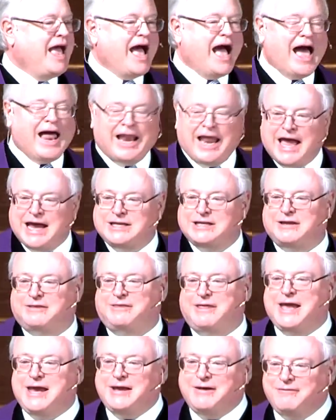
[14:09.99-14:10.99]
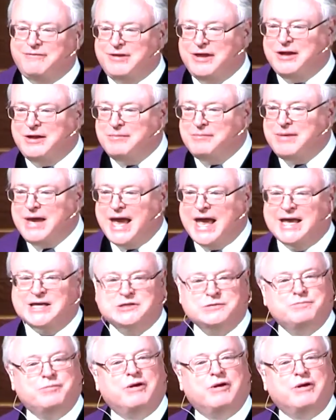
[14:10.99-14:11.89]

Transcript: I like to think of them as